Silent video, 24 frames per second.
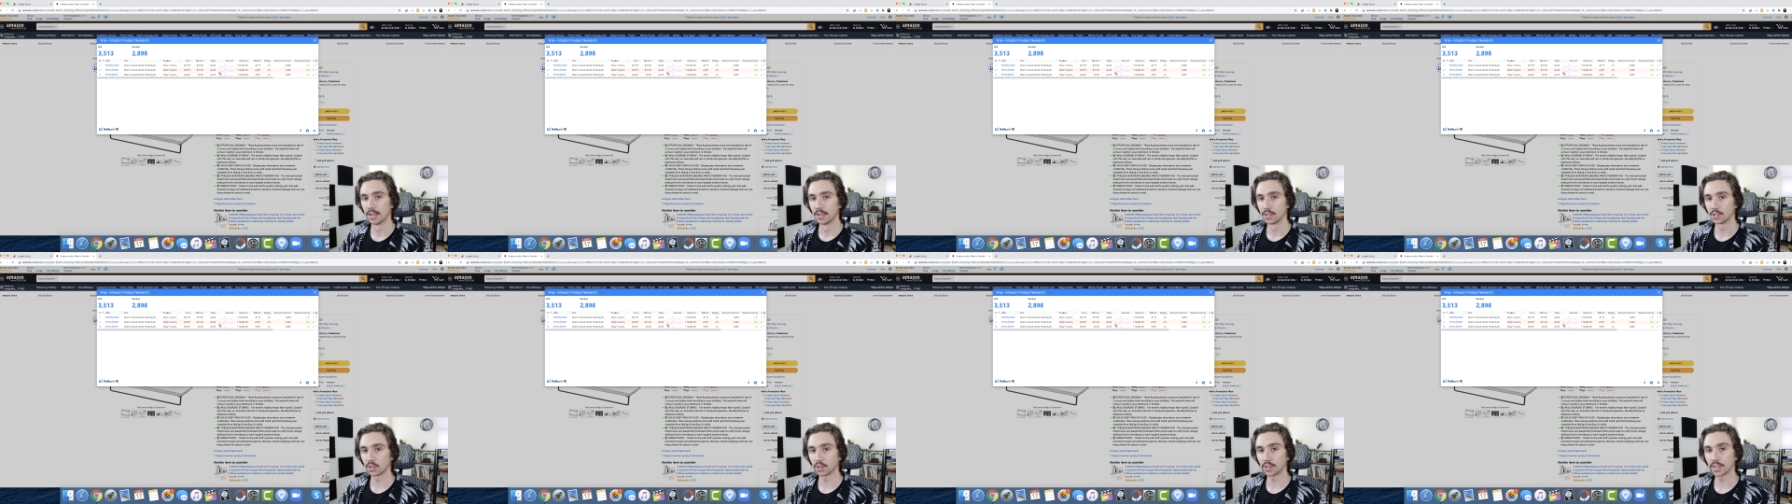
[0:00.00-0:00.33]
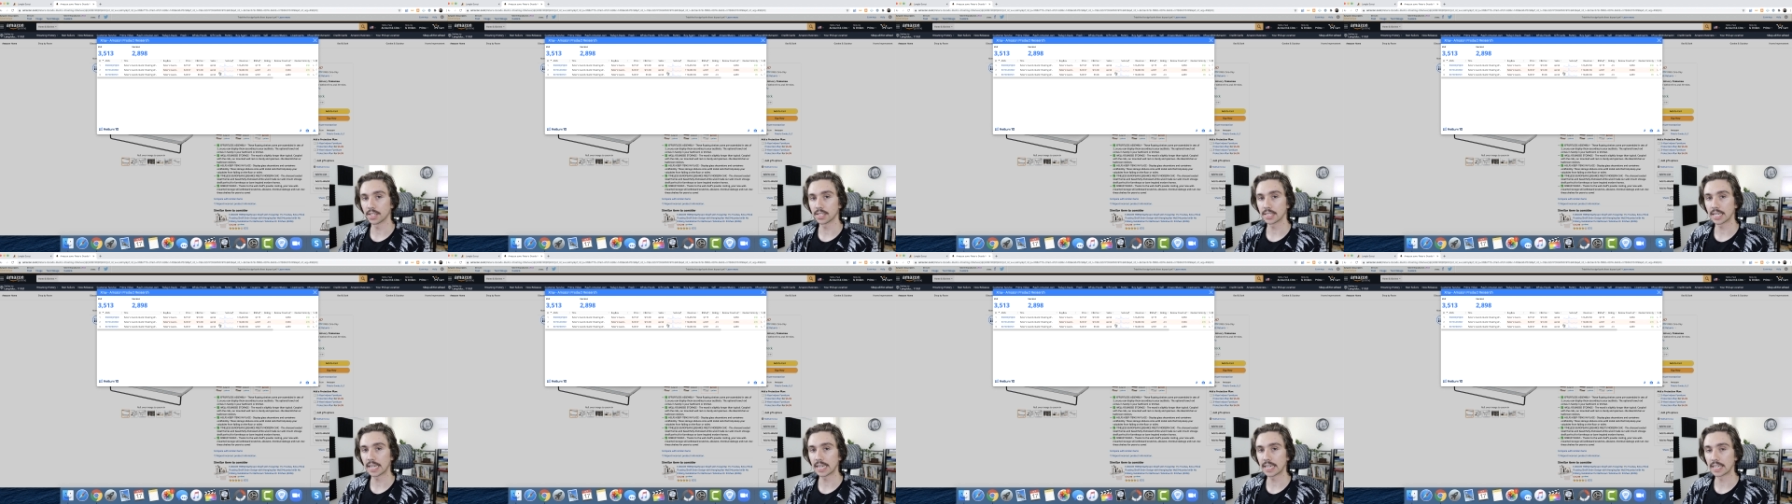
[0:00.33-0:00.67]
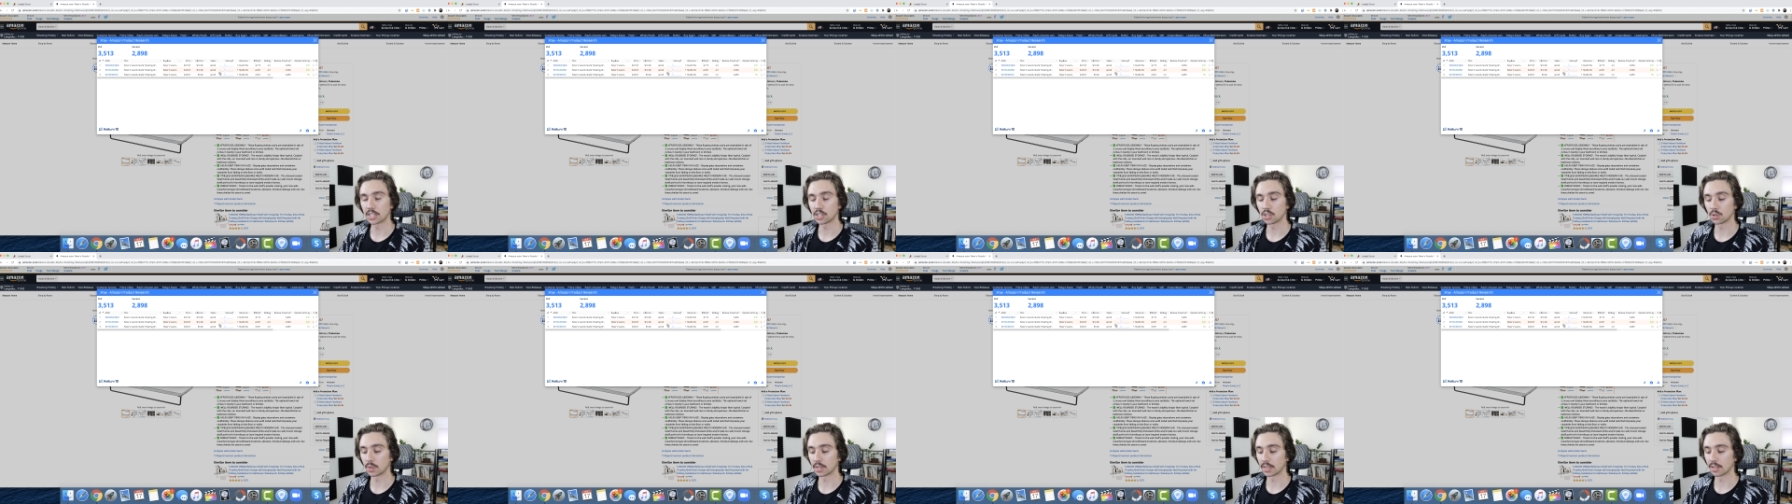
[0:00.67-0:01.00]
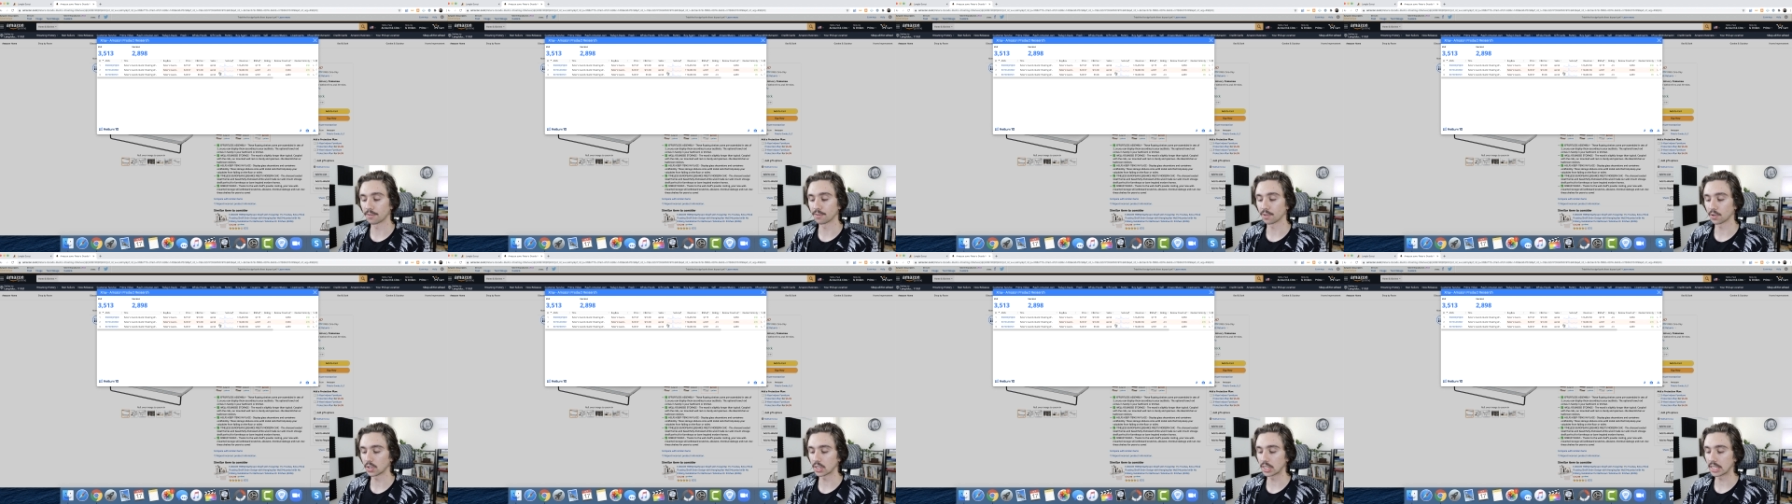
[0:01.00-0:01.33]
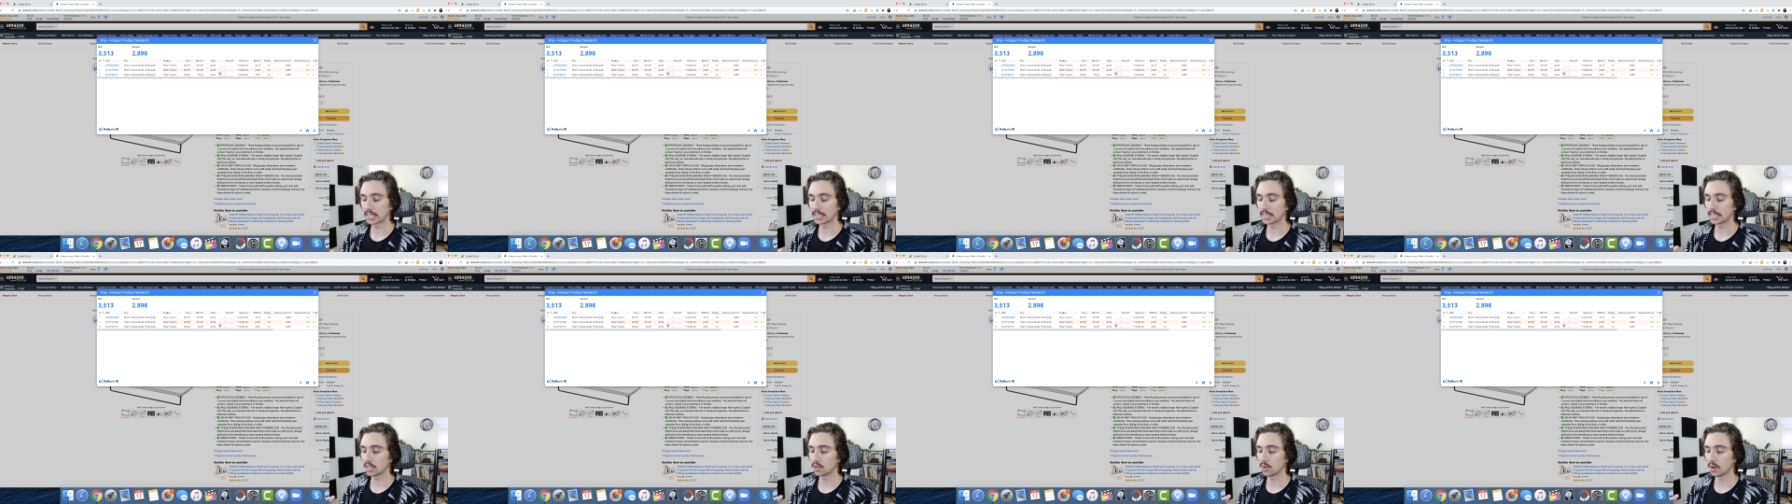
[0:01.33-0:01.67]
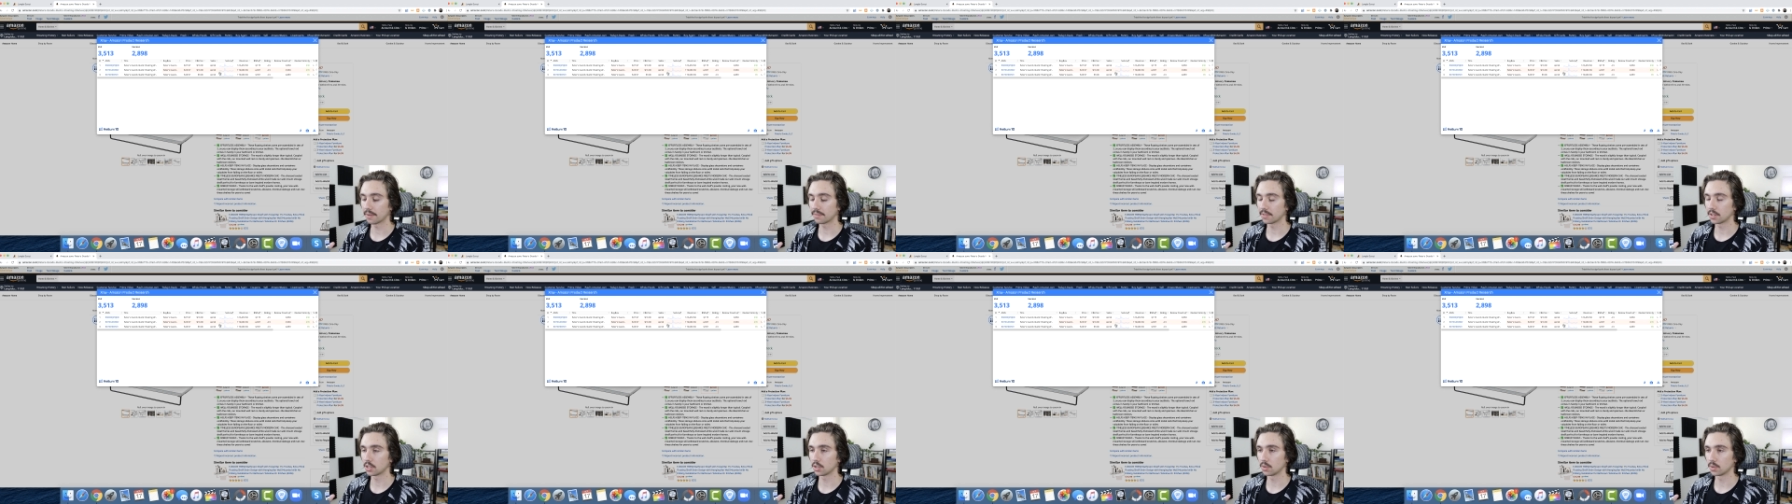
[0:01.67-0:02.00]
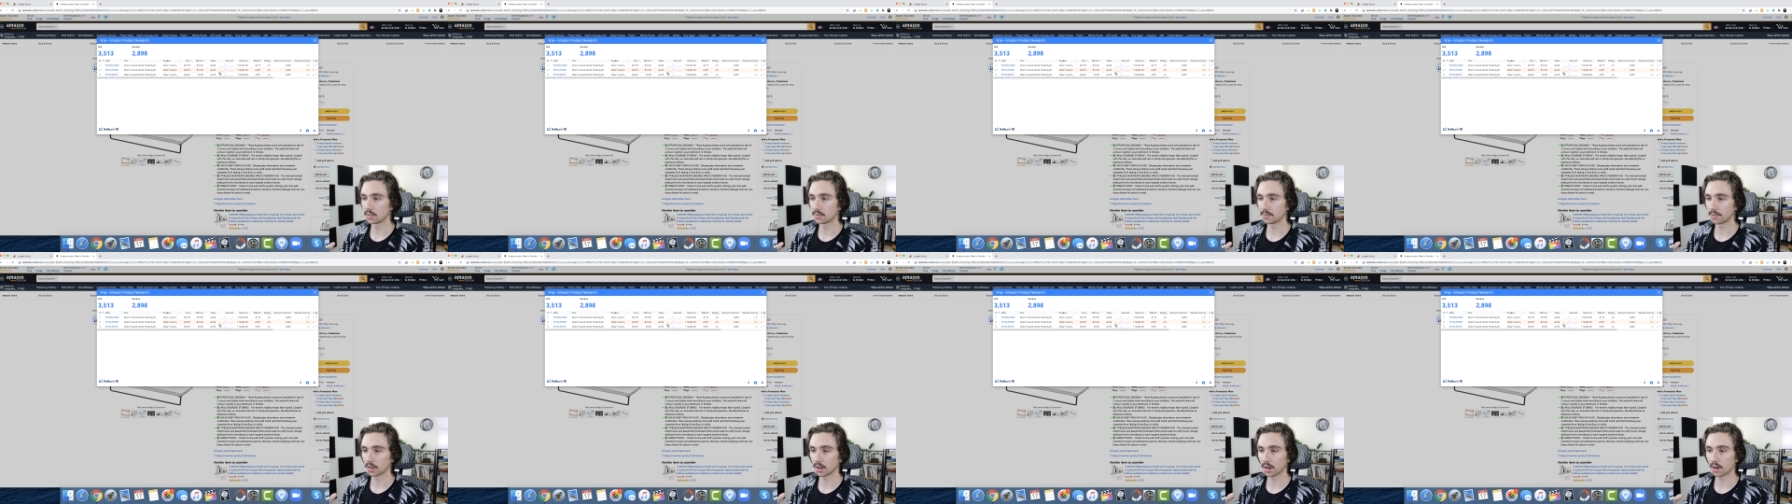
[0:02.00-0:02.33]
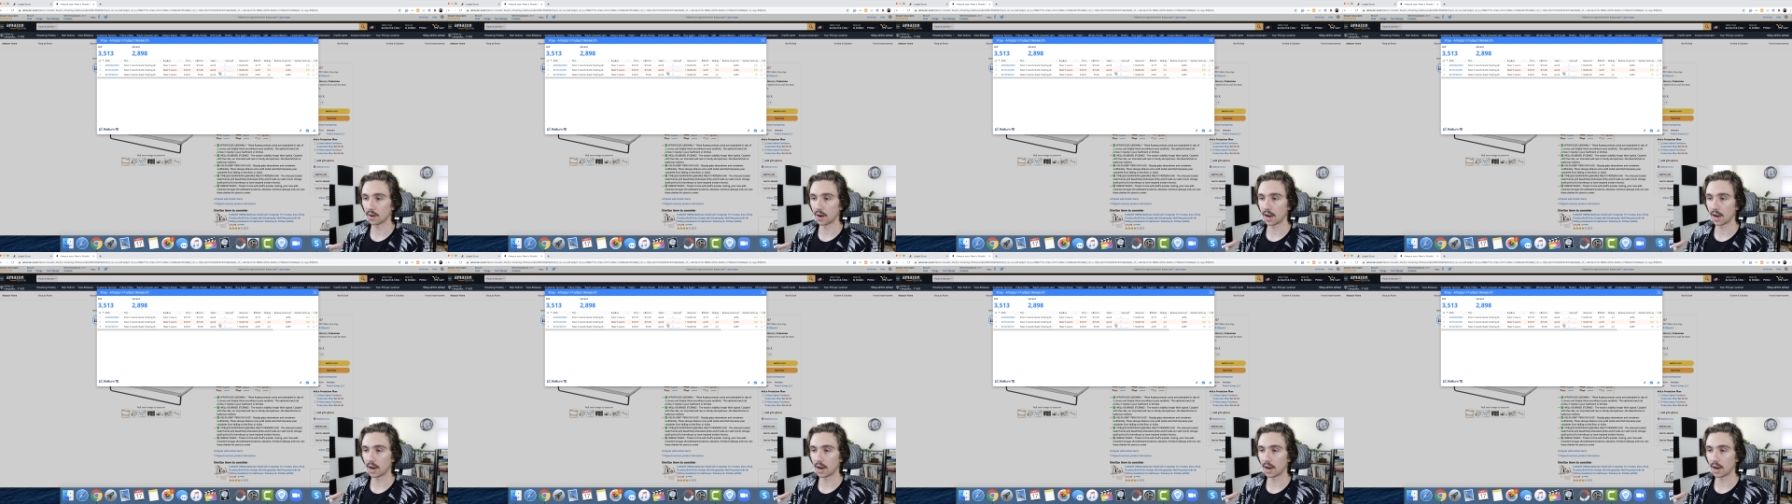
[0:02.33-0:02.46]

So let's get into it. The first thing that you have to do is figure